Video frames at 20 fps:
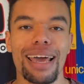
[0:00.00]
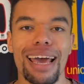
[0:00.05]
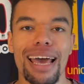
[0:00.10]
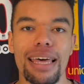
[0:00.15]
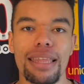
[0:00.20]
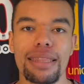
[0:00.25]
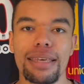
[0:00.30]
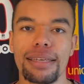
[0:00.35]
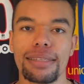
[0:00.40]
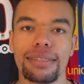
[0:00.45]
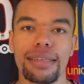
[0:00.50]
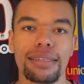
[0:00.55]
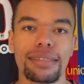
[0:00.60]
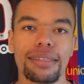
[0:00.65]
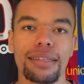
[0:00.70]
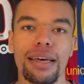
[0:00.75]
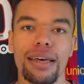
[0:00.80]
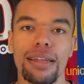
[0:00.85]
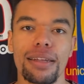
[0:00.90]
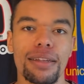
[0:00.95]
and this does
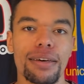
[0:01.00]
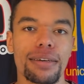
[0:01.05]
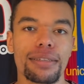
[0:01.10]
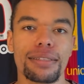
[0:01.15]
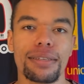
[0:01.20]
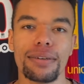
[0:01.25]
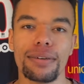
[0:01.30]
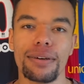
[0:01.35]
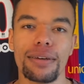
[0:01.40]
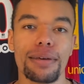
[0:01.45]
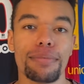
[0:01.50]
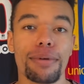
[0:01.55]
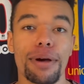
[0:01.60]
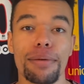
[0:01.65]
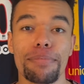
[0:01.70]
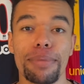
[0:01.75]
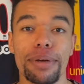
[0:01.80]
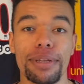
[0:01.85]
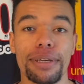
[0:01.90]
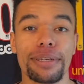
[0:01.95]
not look so good in my
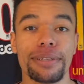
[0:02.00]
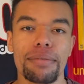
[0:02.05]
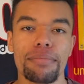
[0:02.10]
opinion.